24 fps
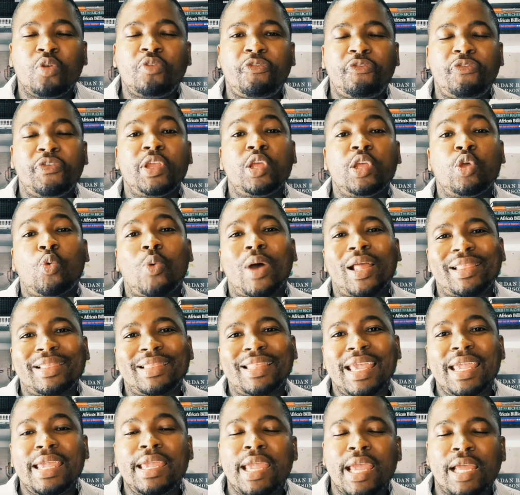would feel
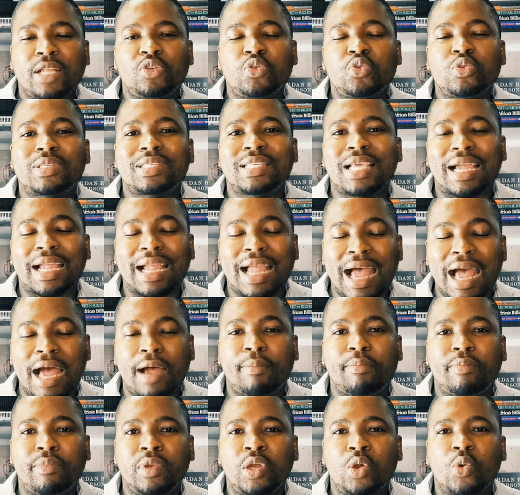what they had to
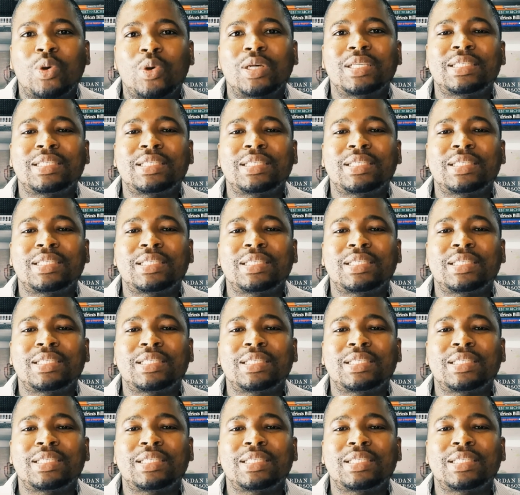succumb